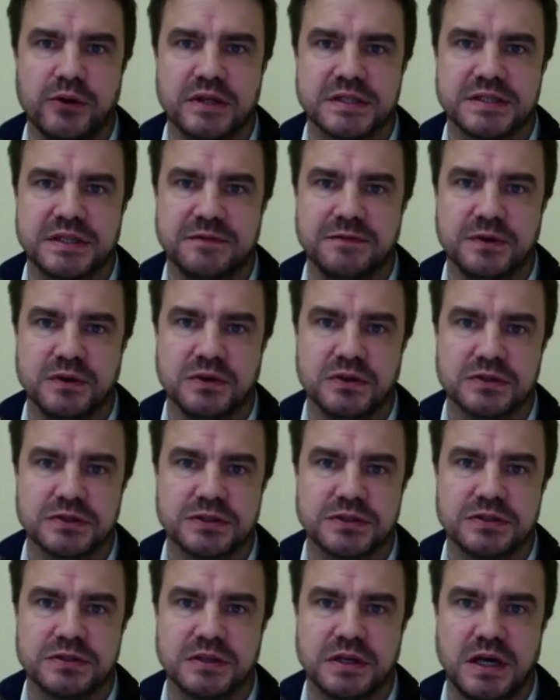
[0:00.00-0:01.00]

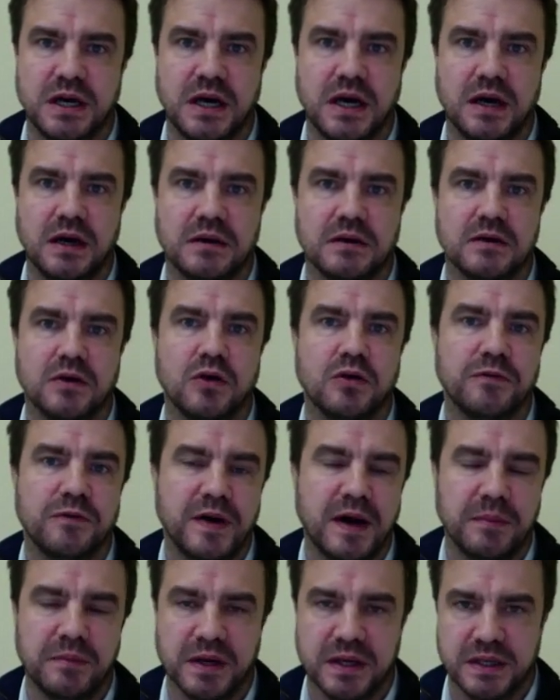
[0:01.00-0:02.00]
divorce or
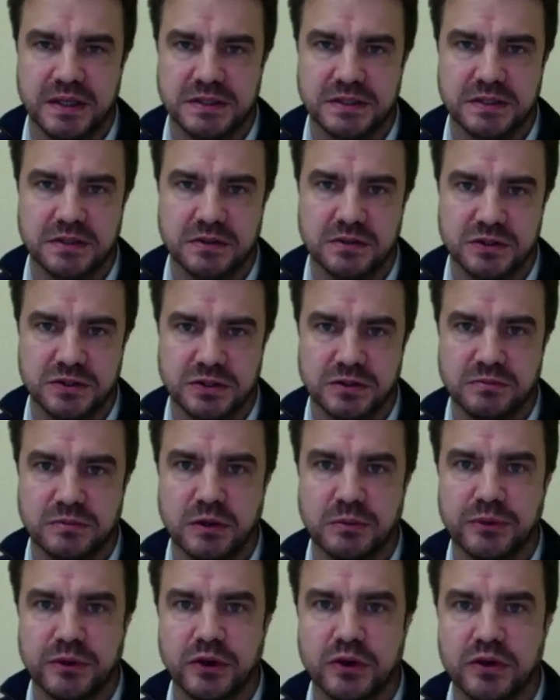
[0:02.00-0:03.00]
family dissolution
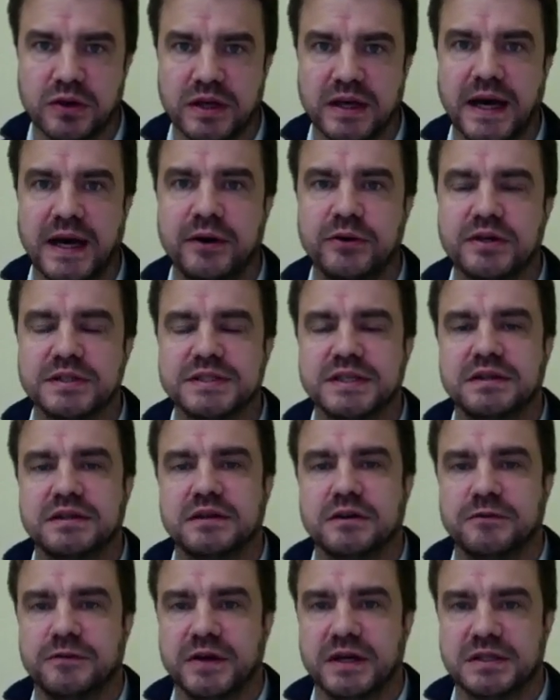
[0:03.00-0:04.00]
more broadly, how does it
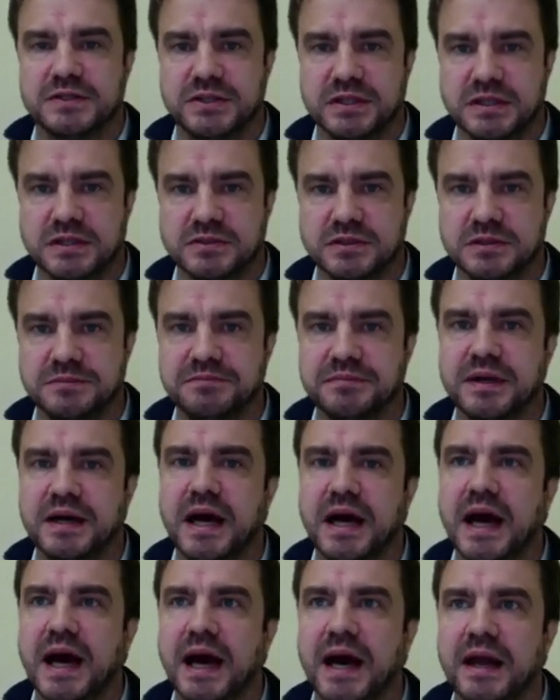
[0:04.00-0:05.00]
affect children?
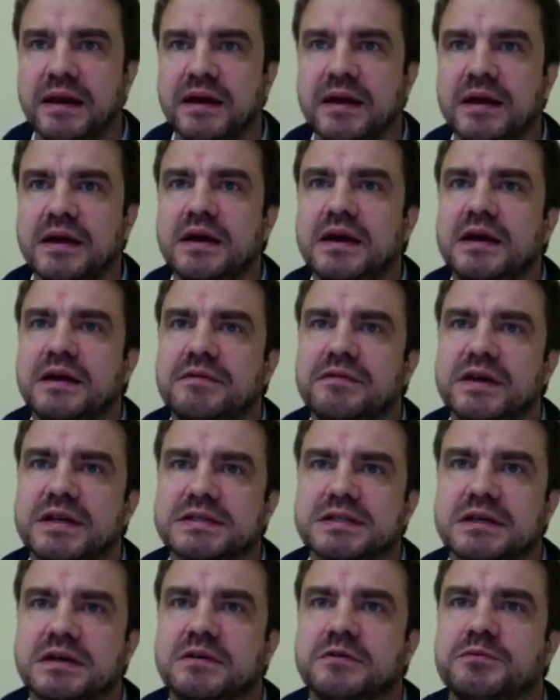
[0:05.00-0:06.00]
And there's
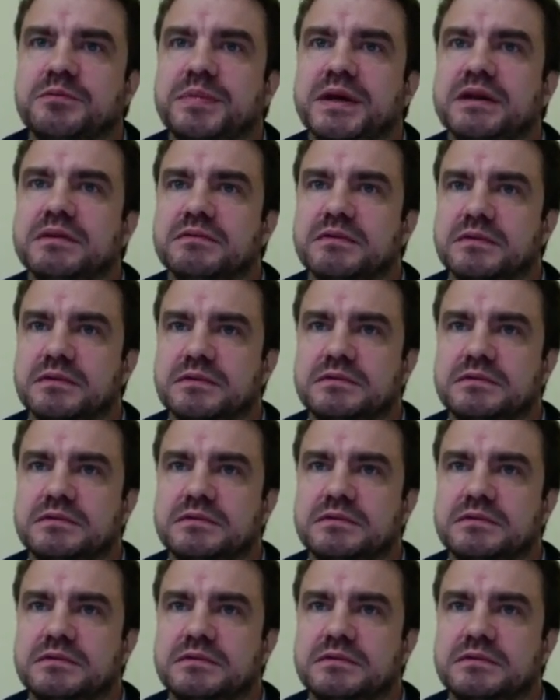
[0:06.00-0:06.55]
kind of been